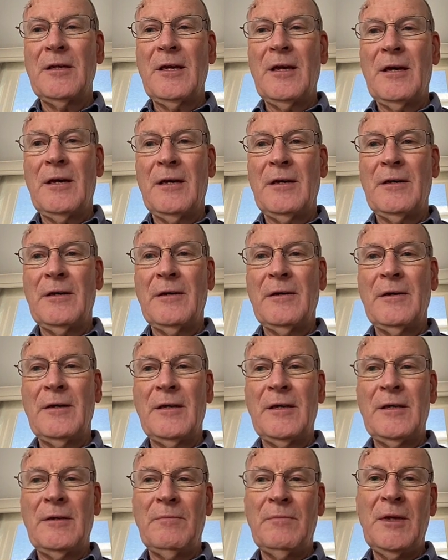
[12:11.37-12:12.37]

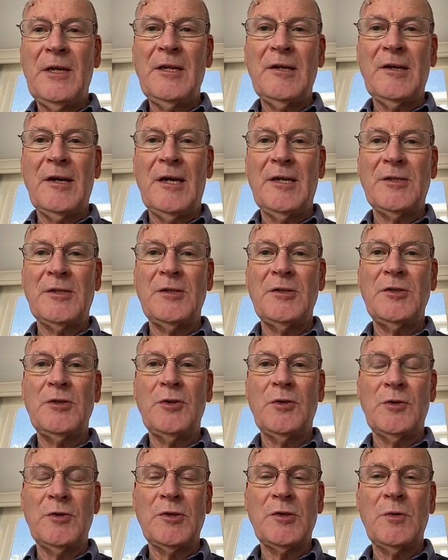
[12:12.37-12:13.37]
in many cases you
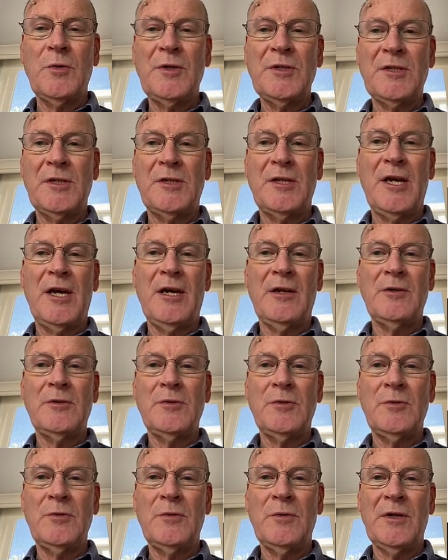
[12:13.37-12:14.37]
can squeeze it down
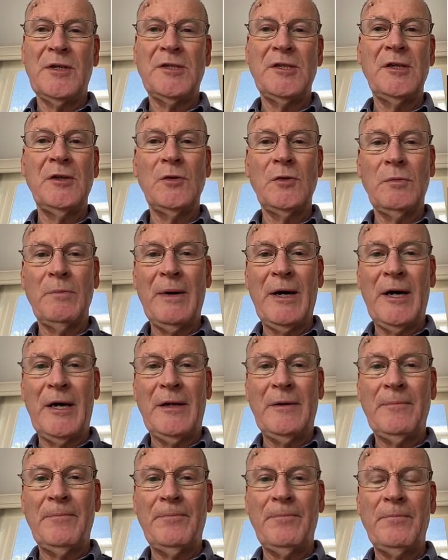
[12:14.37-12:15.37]
to a single byte
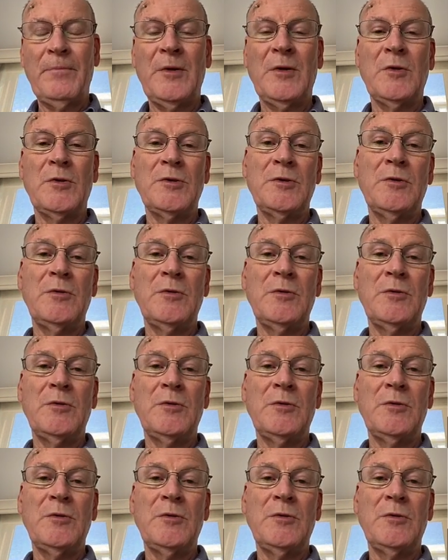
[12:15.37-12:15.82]
because you